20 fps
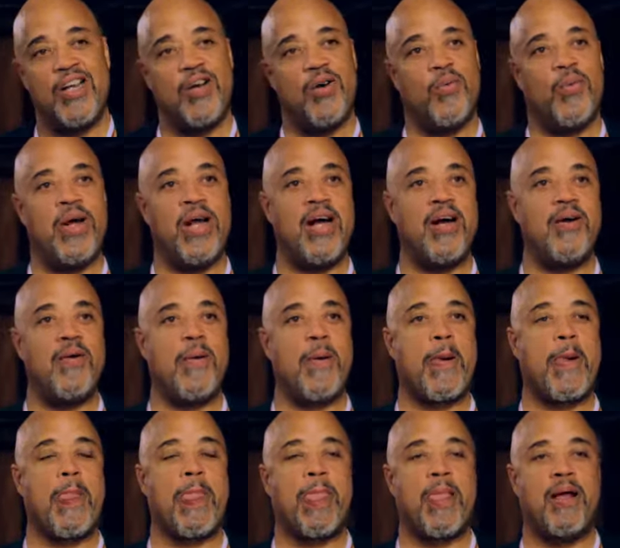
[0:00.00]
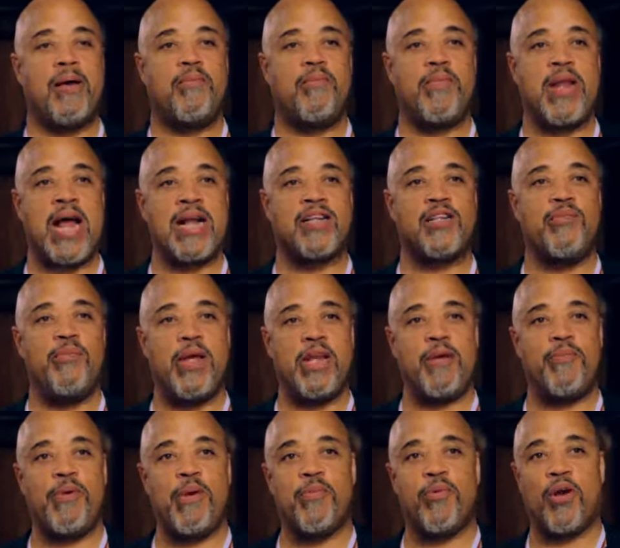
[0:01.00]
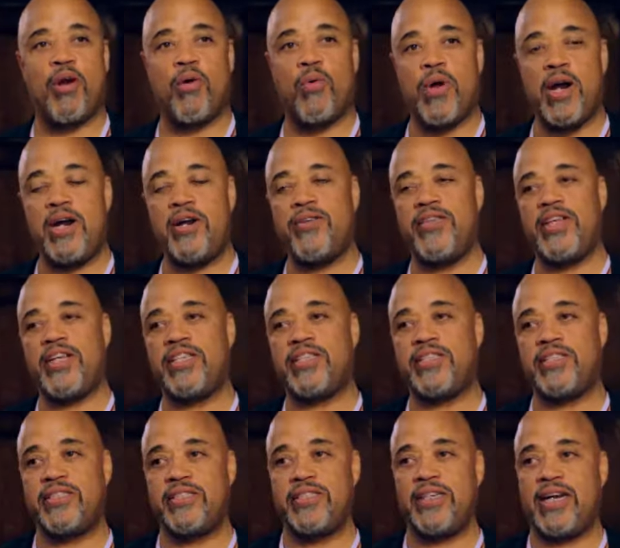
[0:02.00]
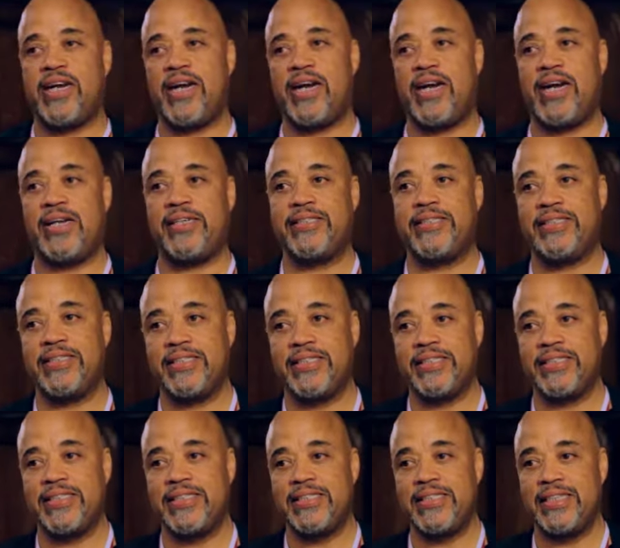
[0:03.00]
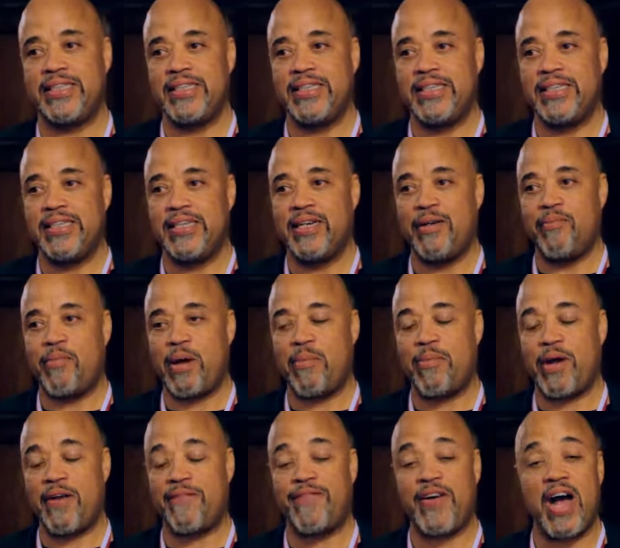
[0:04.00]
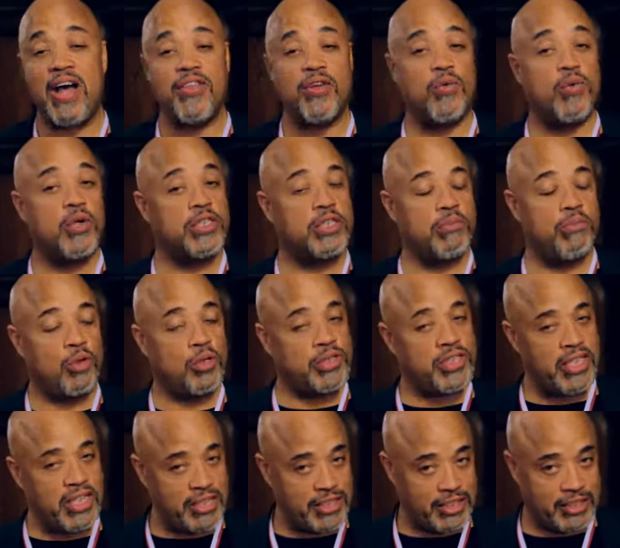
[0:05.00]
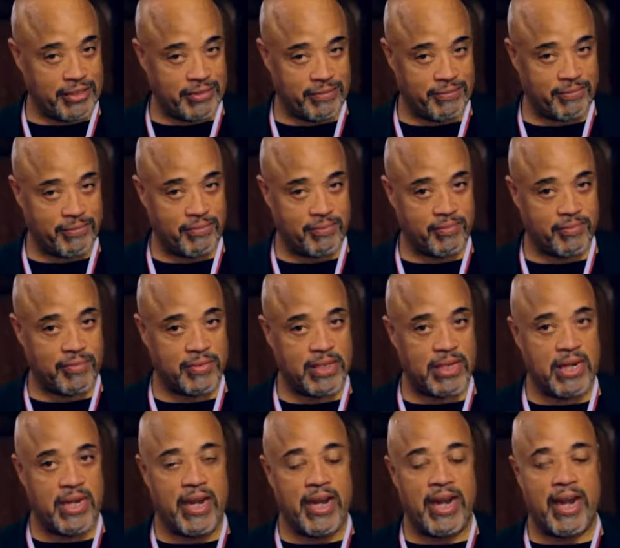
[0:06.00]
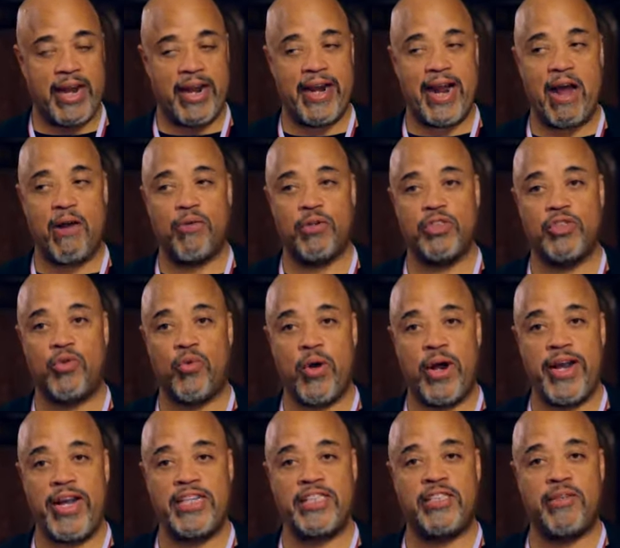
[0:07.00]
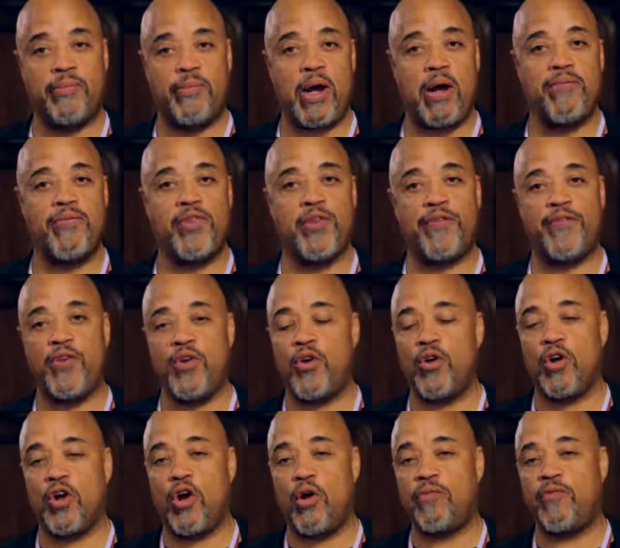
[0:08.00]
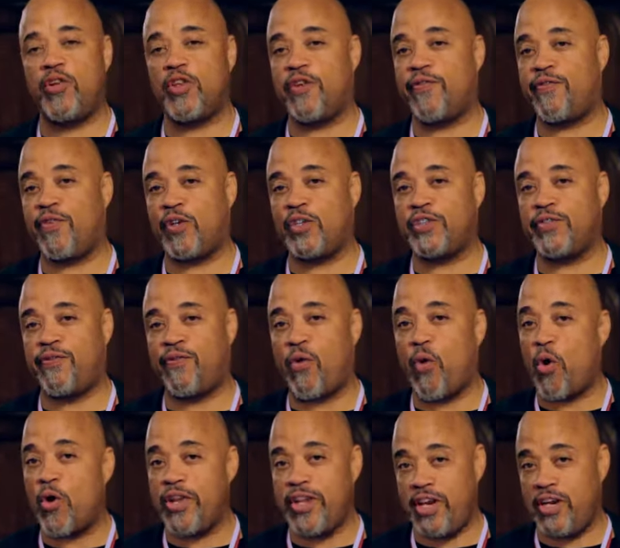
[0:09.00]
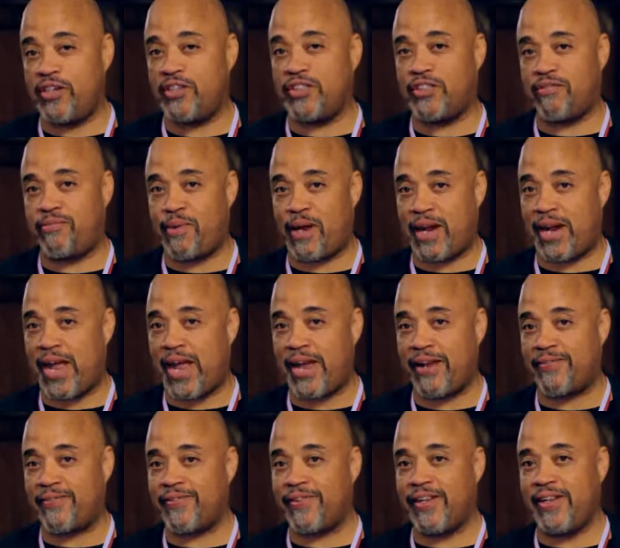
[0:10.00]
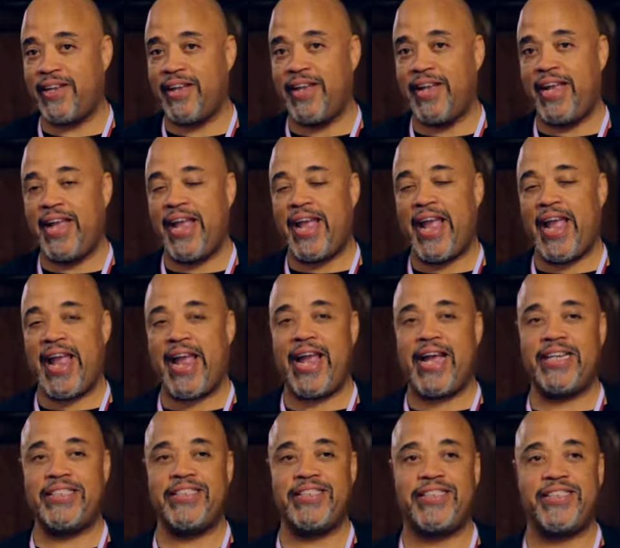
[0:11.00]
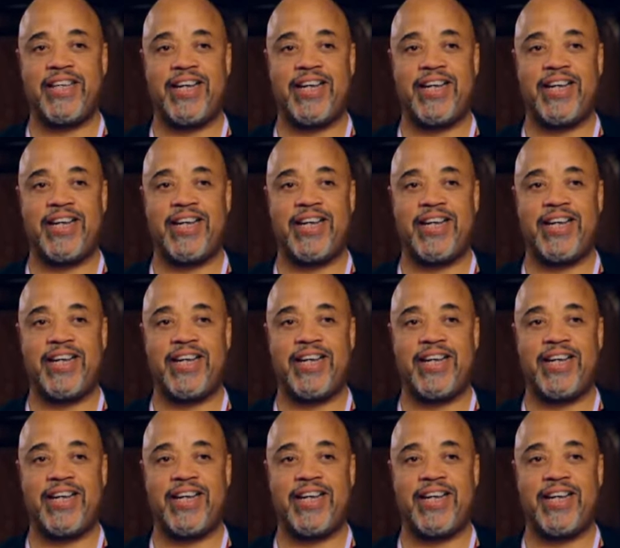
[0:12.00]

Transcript: Well, not too many people are aware of this, but my father was a mortician, and I was raised above the funeral home for the first 4 years of my life. And